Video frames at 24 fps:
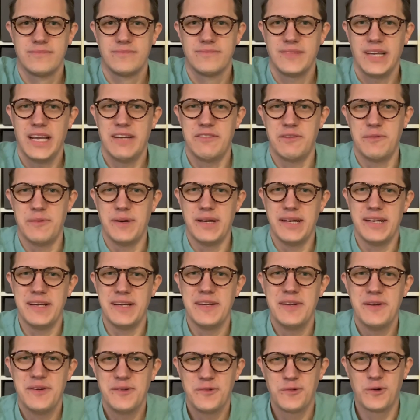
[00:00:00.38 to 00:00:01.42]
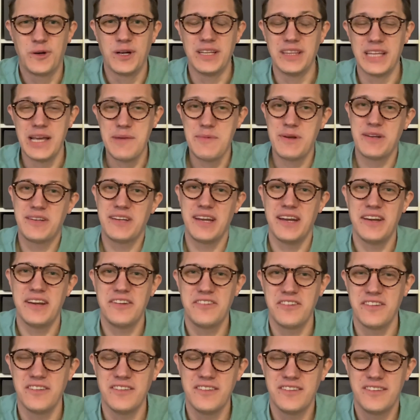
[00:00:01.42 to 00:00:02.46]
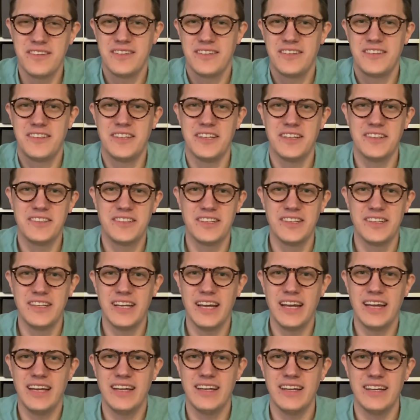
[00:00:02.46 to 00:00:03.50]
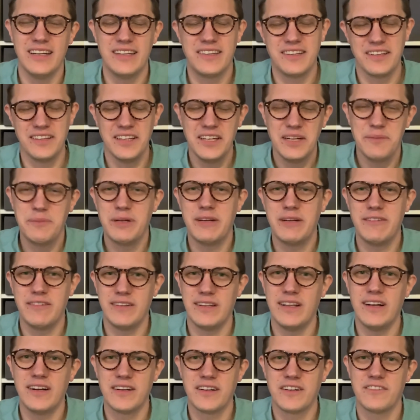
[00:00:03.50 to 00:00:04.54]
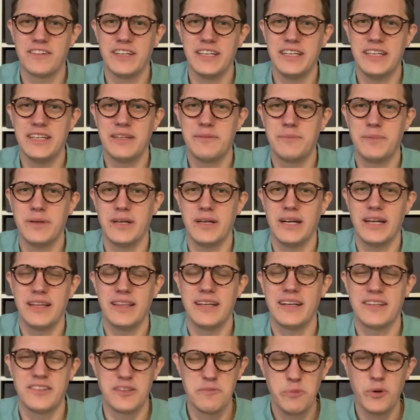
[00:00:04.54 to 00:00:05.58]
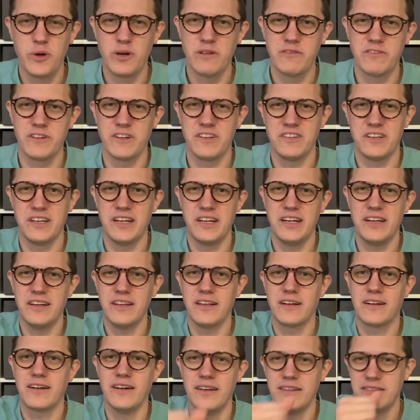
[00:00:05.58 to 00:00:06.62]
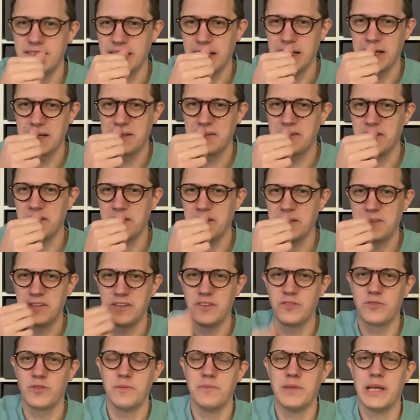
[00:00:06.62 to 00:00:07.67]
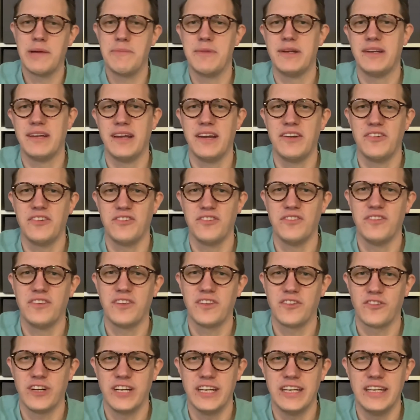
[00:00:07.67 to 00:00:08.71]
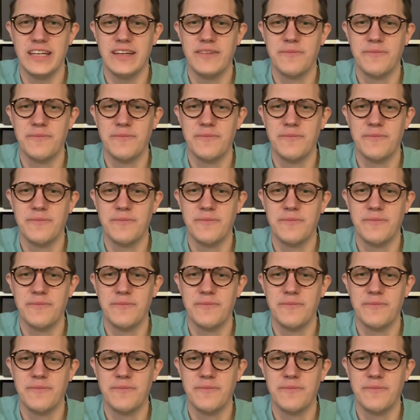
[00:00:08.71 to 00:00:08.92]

Hey everybody, we're in Lamentations still today, and it's a little bit of a longer reading, but I think it's important for us to hear the context. So this is from Lamentations 3.